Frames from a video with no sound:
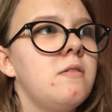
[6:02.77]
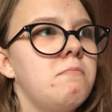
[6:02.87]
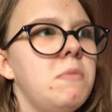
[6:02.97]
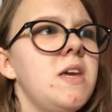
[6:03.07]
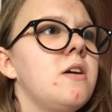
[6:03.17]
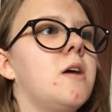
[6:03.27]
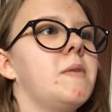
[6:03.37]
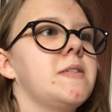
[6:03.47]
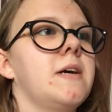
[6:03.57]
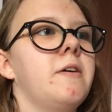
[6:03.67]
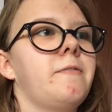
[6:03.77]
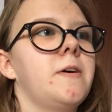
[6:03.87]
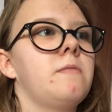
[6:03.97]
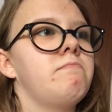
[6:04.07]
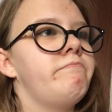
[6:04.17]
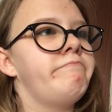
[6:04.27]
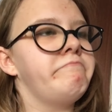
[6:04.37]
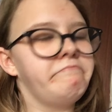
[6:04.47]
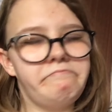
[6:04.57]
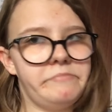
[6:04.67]
Mean comments, however,
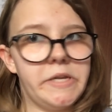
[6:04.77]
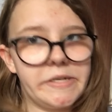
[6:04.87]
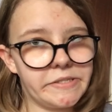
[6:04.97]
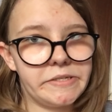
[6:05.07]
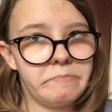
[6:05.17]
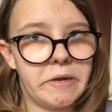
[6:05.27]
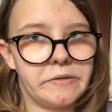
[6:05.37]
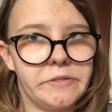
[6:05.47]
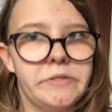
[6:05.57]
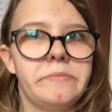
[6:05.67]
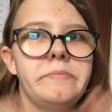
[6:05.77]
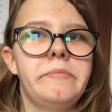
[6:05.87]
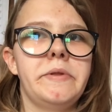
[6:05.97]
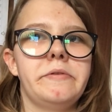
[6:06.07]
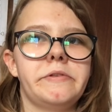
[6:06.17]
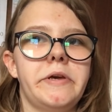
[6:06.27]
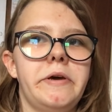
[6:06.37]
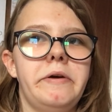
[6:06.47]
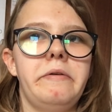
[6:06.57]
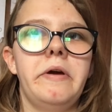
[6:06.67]
not so much.
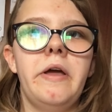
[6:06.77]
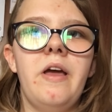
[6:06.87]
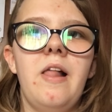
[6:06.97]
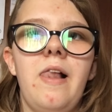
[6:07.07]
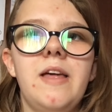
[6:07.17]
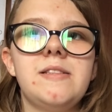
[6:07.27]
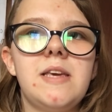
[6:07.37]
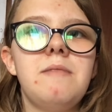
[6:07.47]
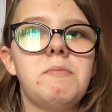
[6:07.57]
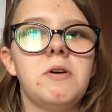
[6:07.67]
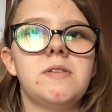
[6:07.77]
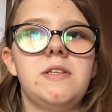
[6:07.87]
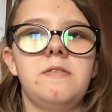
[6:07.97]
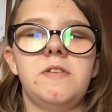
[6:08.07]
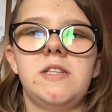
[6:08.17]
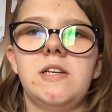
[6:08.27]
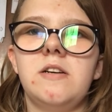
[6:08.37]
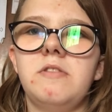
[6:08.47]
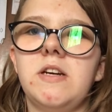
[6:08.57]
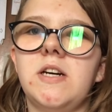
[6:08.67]
So let's keep the positivity
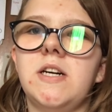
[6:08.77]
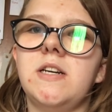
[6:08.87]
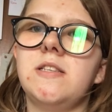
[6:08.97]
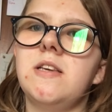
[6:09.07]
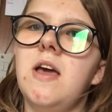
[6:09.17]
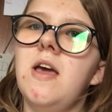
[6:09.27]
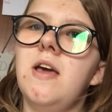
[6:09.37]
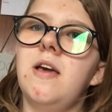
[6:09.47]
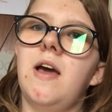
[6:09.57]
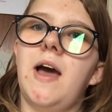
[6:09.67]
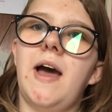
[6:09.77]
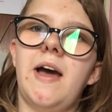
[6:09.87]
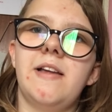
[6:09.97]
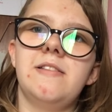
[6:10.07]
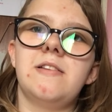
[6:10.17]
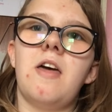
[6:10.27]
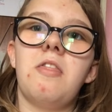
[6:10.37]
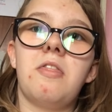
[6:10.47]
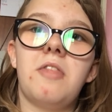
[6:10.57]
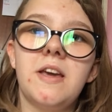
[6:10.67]
going, guys. And
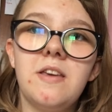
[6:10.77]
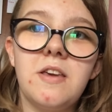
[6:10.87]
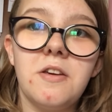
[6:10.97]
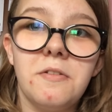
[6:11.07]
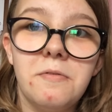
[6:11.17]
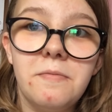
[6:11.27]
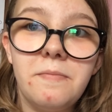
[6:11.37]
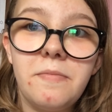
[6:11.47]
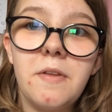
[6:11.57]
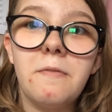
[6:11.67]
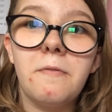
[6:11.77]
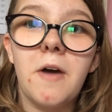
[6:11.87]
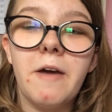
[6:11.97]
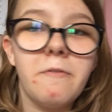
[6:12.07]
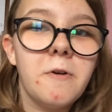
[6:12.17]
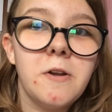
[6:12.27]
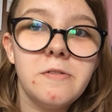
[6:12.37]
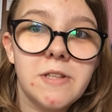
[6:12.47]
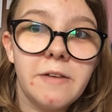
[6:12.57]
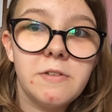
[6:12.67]
thank you for everyone
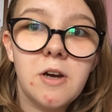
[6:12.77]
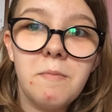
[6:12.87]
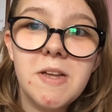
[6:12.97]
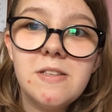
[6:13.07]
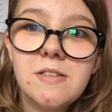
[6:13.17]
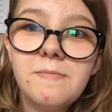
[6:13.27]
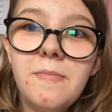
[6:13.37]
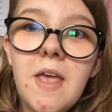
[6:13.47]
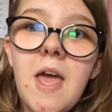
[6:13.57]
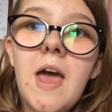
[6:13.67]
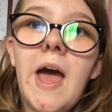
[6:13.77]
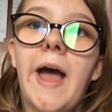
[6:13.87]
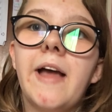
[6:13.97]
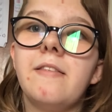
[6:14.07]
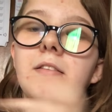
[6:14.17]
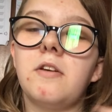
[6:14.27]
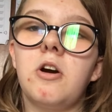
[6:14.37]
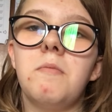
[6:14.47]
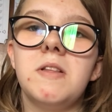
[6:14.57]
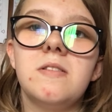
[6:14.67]
who's left a comment and the
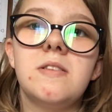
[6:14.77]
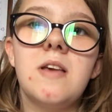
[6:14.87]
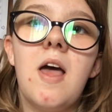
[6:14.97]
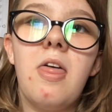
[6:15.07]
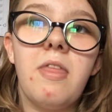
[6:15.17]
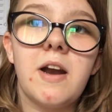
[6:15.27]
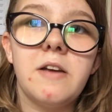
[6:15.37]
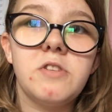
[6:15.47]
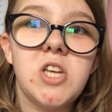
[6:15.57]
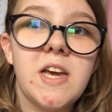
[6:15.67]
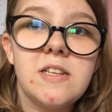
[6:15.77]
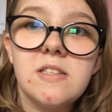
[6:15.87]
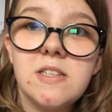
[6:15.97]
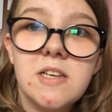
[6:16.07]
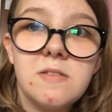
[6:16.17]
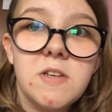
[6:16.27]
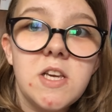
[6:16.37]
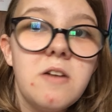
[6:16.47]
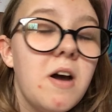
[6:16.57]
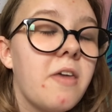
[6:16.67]
comments that I've shared in today's video.